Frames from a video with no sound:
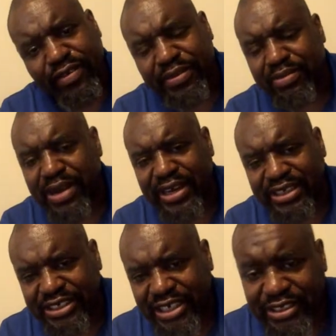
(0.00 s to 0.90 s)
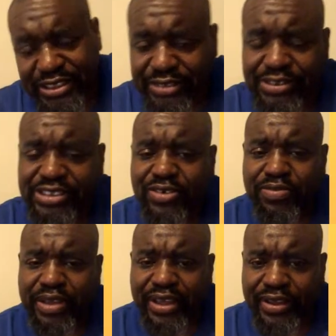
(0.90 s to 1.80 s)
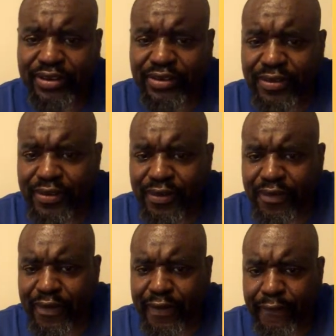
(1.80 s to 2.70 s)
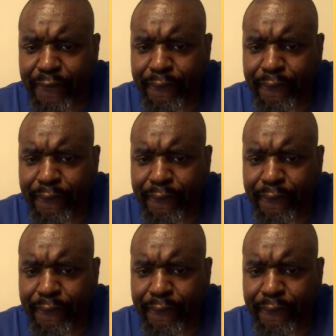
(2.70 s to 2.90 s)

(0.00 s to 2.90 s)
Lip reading: from the body shots because he was so pale, right?